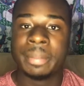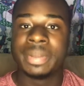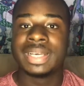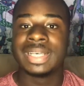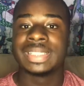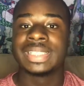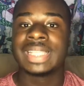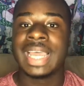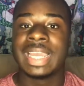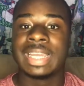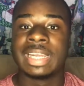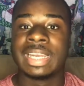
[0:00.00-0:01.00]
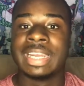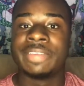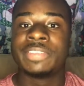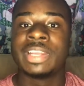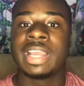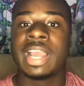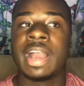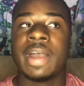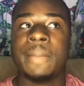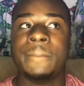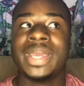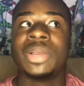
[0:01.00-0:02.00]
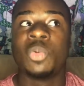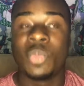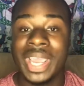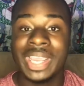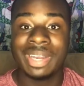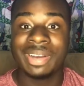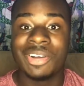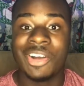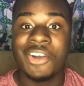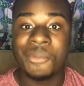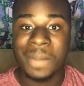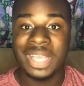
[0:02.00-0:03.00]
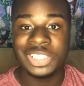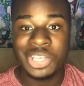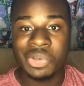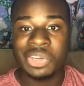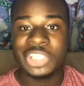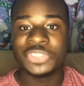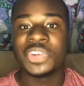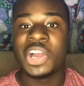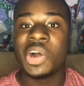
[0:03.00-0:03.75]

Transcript: because it's like lifting a big weight off my shoulders for